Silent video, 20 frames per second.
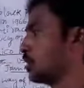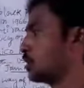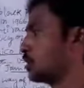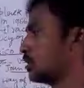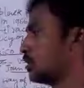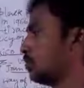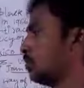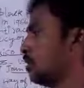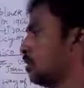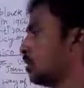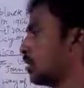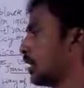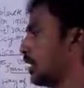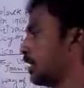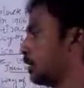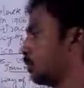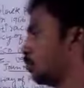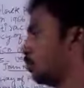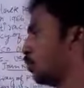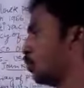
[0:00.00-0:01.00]
the civil
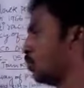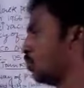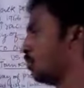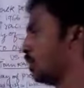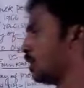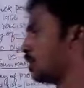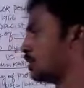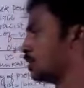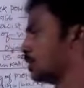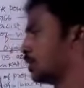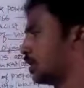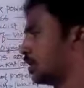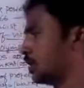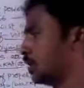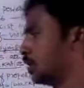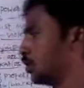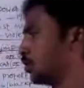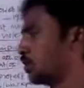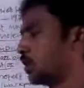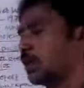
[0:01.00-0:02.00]
rights movements
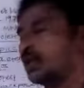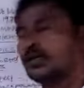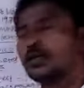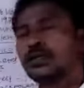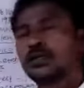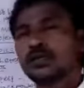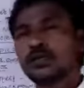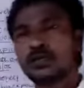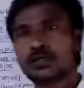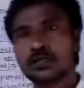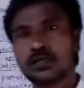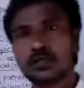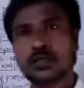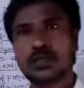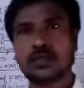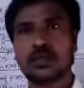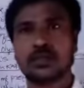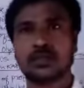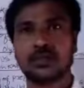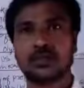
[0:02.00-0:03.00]
in the United
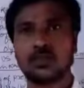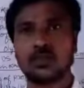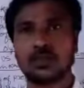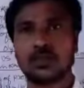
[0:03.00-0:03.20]
States.